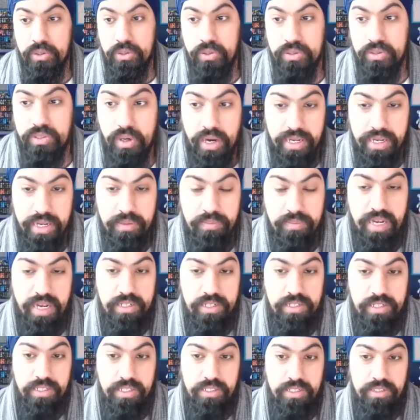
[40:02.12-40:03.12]
So I
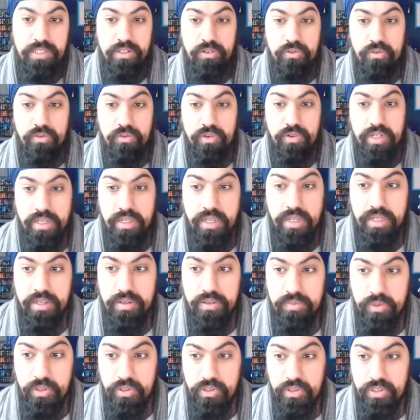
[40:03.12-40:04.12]
actually disagree that
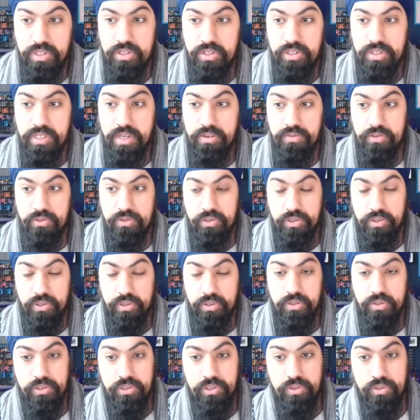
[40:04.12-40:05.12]
musicians have
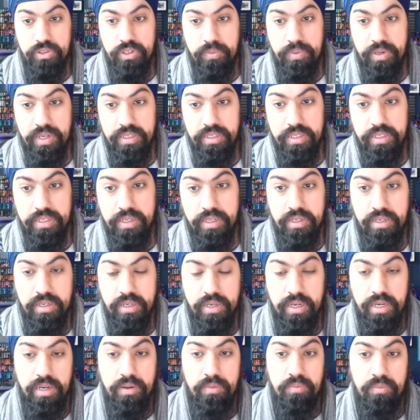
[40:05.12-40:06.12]
struggled during the pandemic.
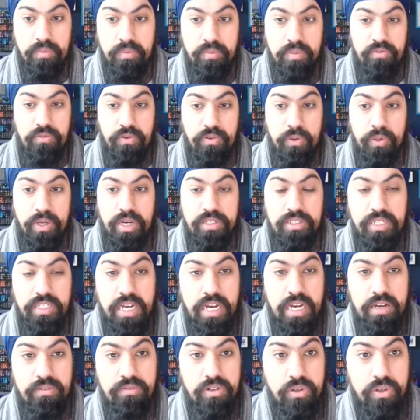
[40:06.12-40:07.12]
If you actually
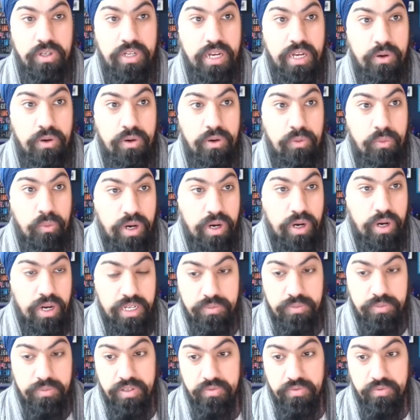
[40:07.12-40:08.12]
have a look at what has
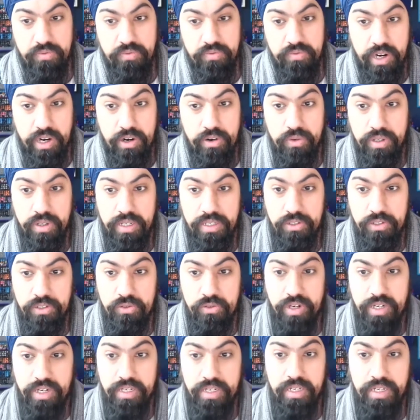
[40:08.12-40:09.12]
been viral and
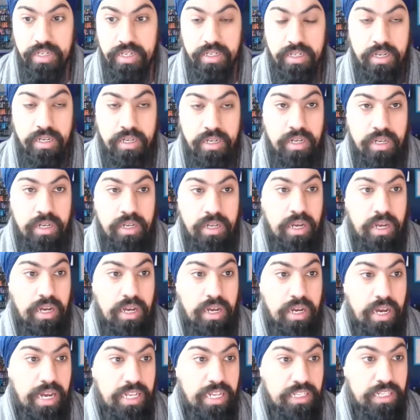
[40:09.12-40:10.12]
trending,
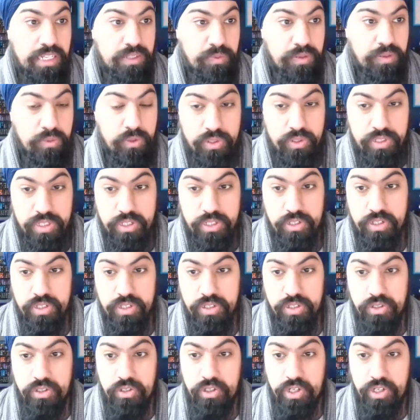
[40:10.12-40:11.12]
has been
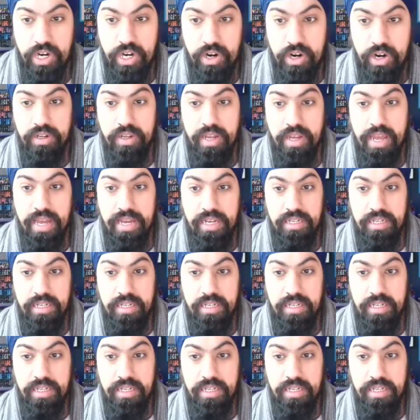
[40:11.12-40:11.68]
musicians sharing